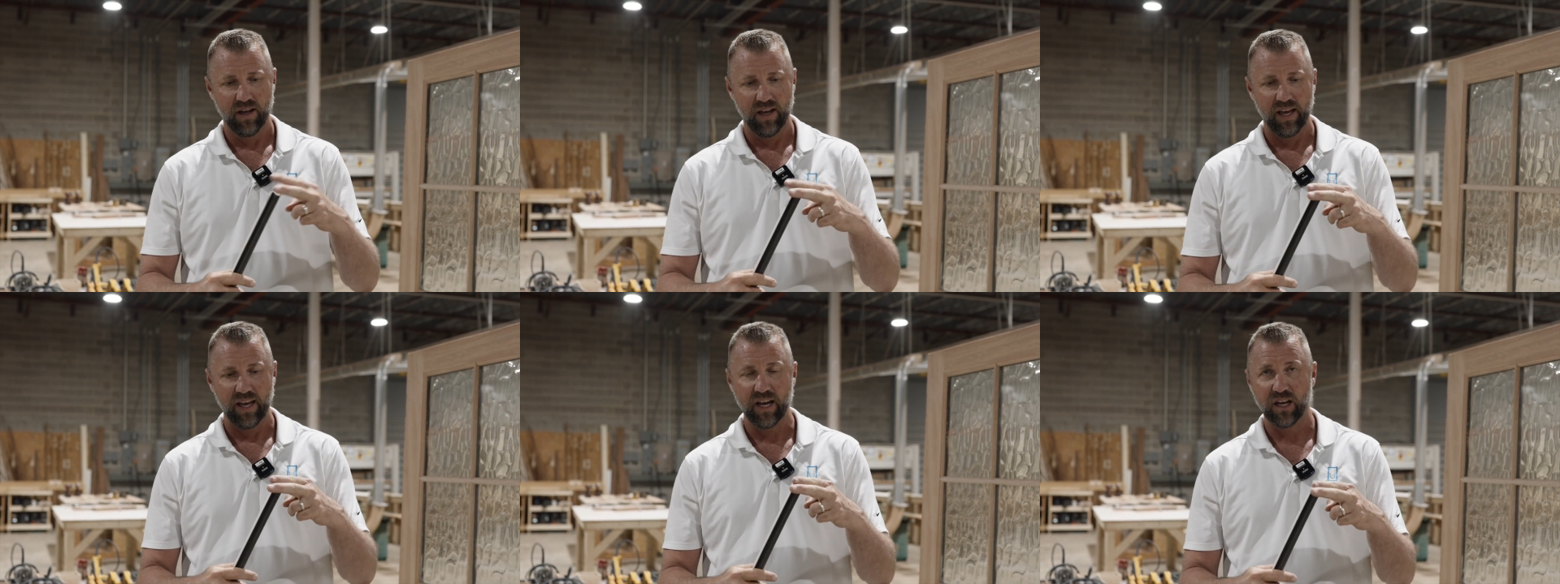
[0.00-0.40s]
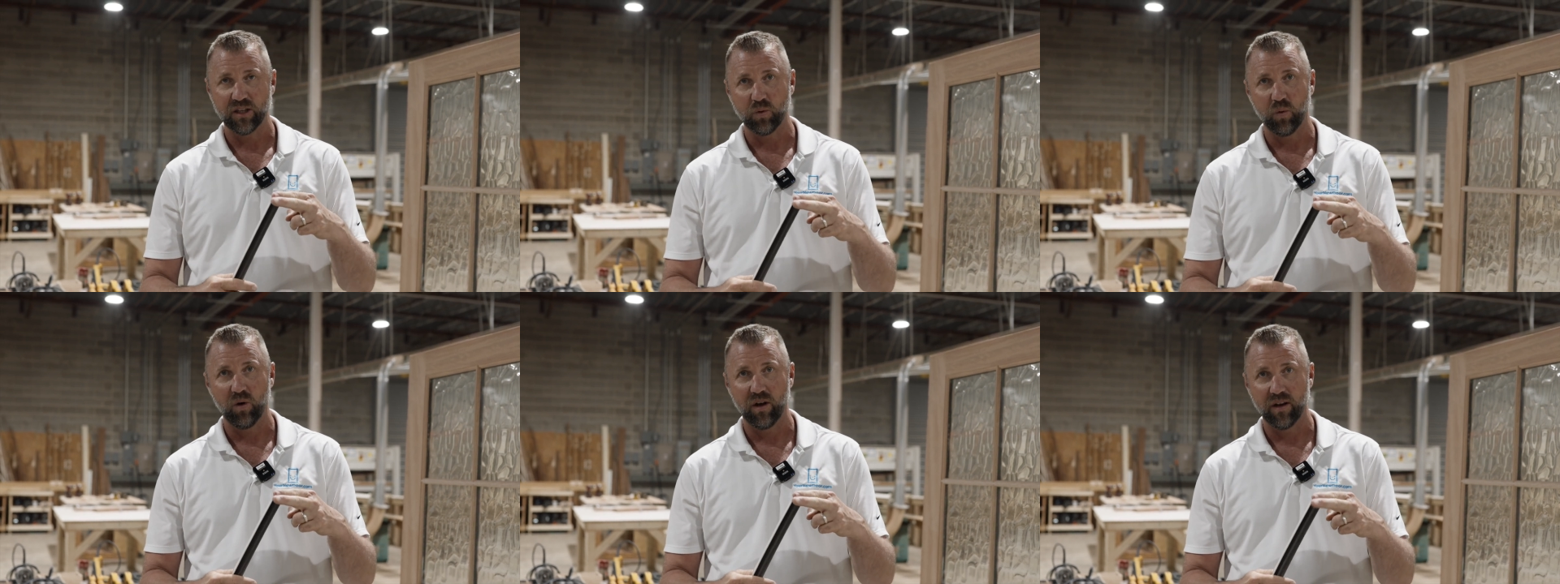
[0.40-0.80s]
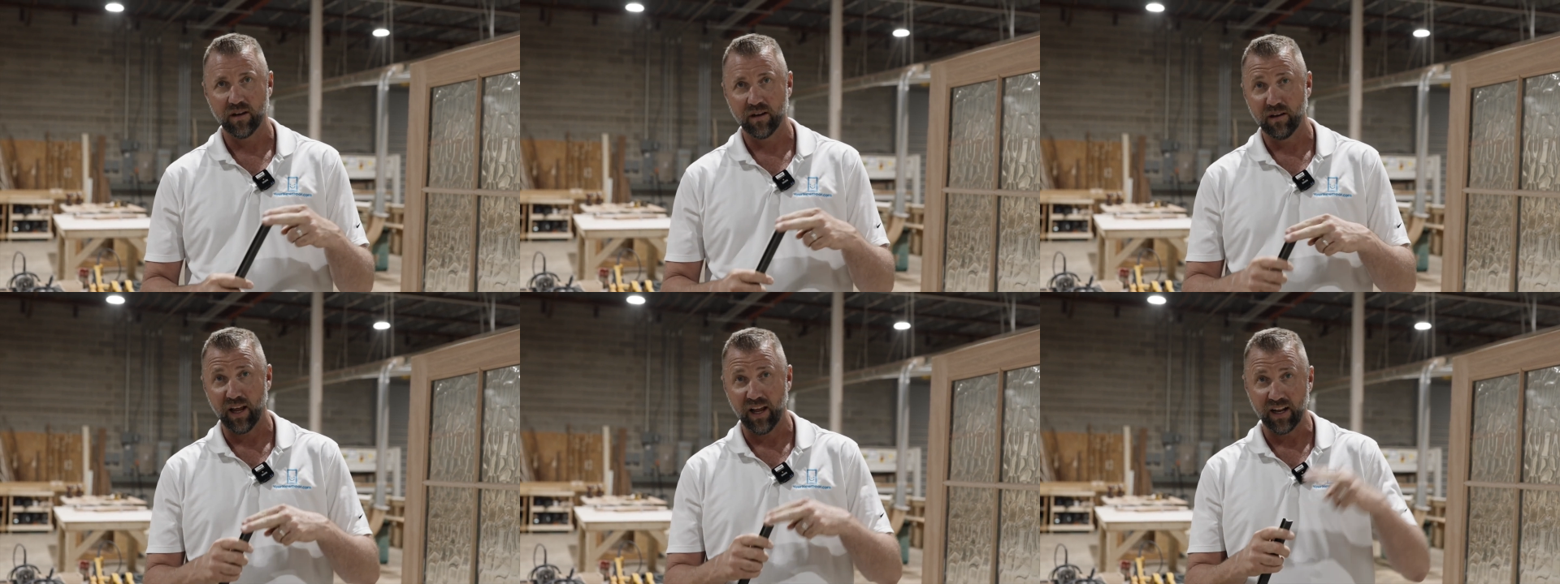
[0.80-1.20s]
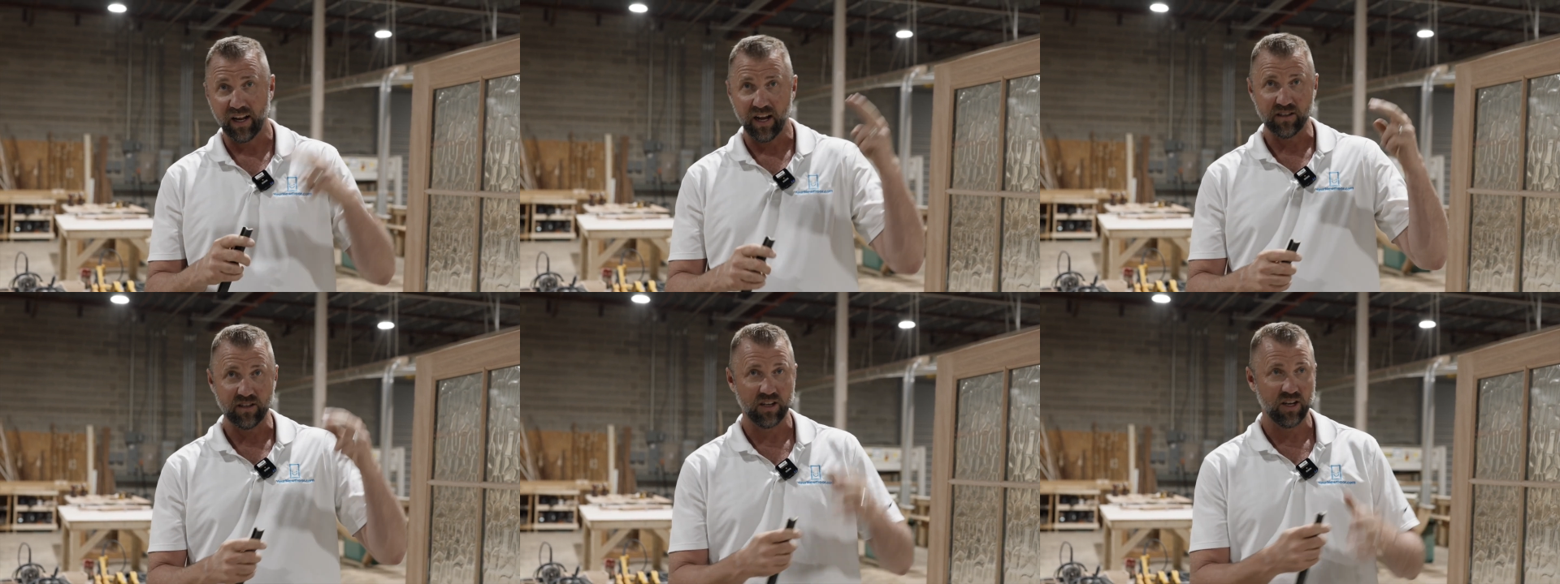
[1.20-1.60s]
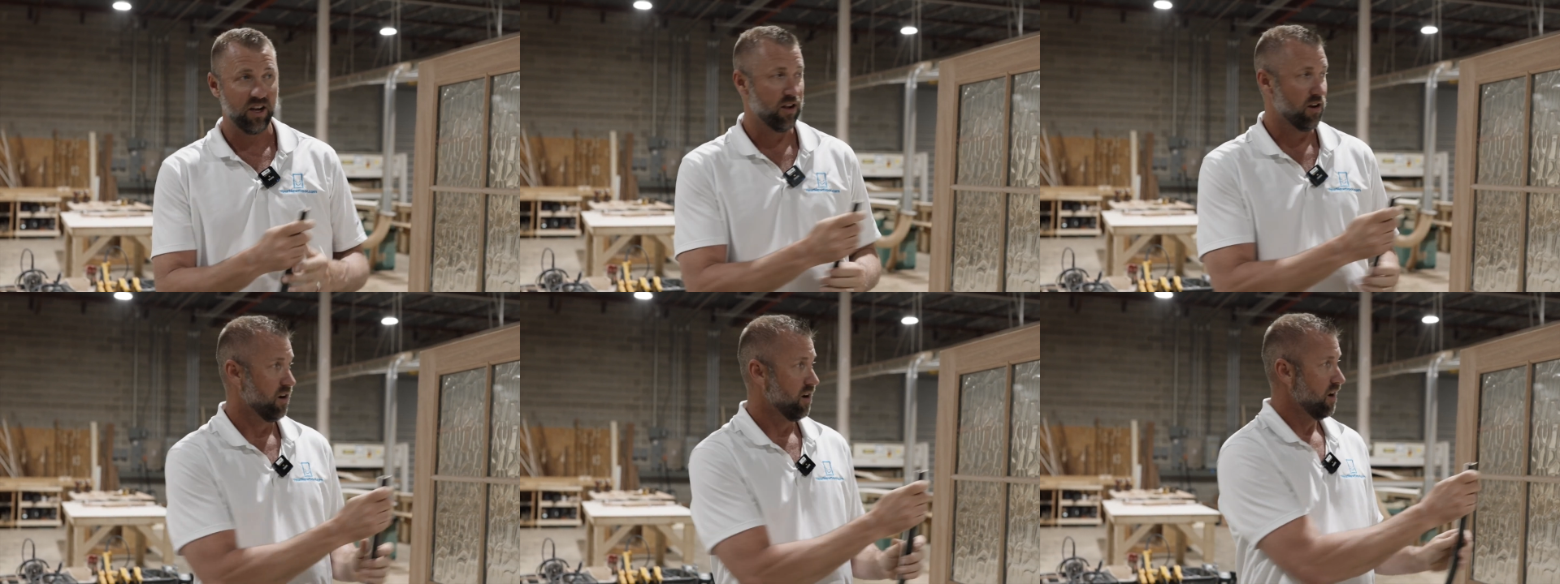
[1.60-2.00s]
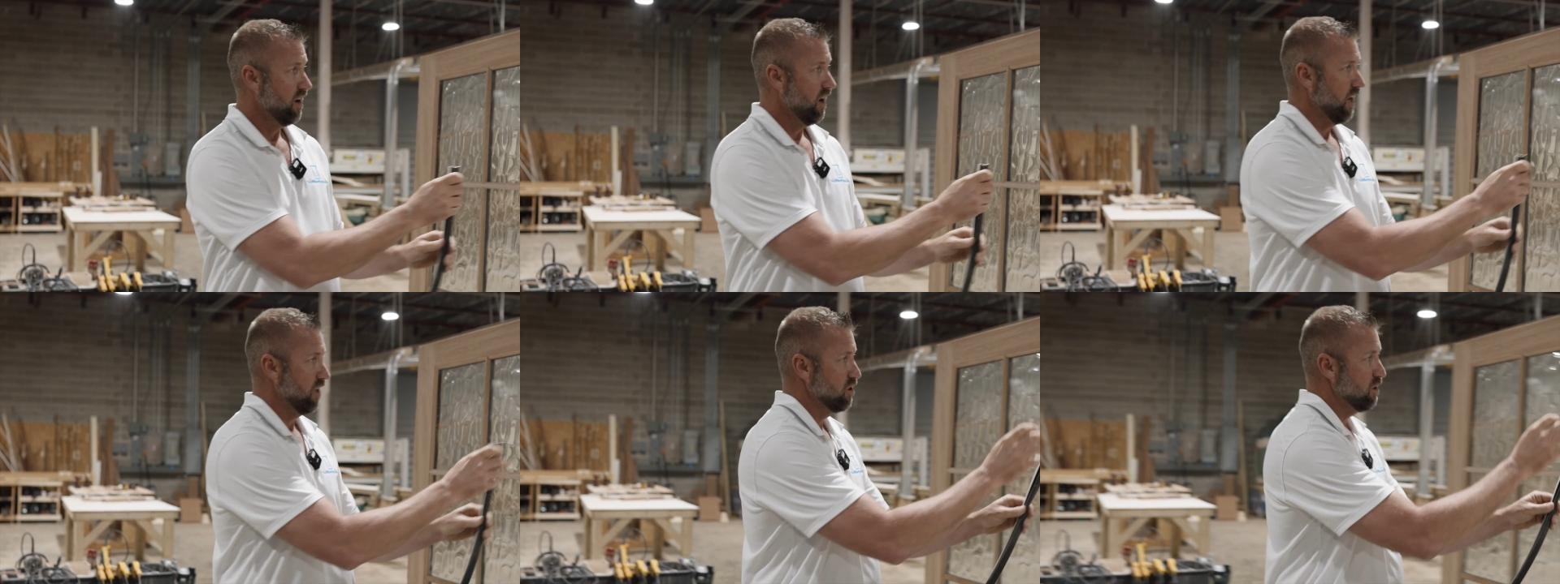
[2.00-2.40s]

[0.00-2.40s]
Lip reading: he cuts one and cuts another and